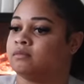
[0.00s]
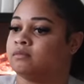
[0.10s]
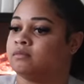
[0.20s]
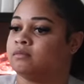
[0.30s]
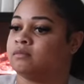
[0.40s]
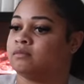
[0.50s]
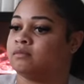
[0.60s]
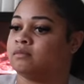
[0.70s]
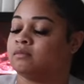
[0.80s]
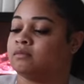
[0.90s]

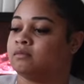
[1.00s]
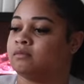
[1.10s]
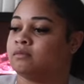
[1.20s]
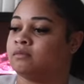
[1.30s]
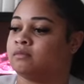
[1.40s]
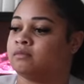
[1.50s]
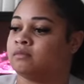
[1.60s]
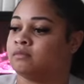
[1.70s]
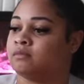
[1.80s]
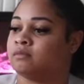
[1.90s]

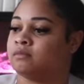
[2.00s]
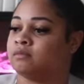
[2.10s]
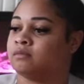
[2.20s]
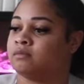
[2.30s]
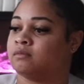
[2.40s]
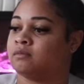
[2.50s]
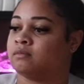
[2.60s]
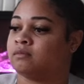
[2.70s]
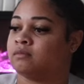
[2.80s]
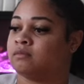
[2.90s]

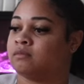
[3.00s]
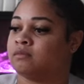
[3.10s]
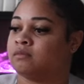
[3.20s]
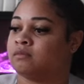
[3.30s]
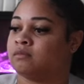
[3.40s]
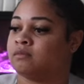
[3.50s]
This person isn't speaking.